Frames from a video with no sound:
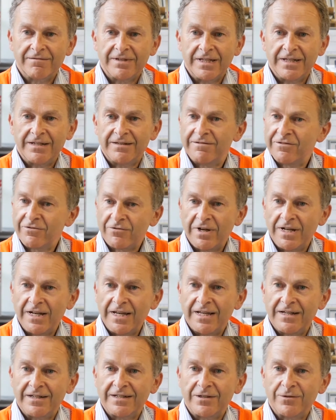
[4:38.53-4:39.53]
get straight
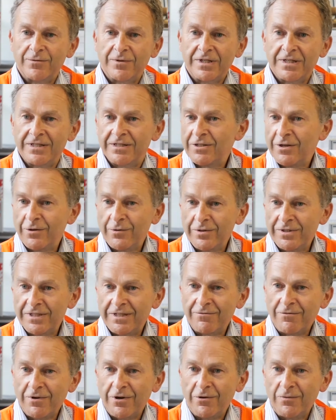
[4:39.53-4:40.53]
out into a
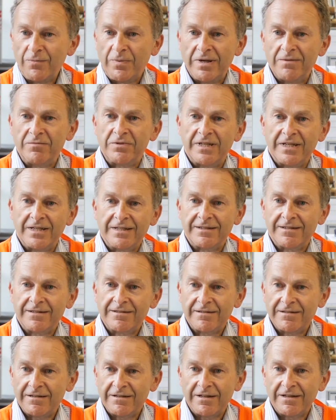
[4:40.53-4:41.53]
consultancy role. Perhaps
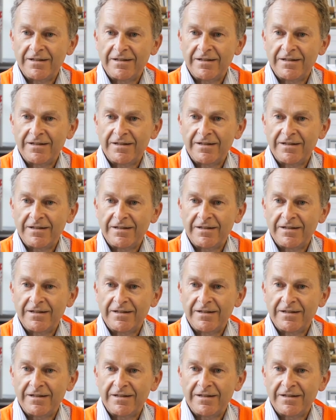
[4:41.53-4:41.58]
that's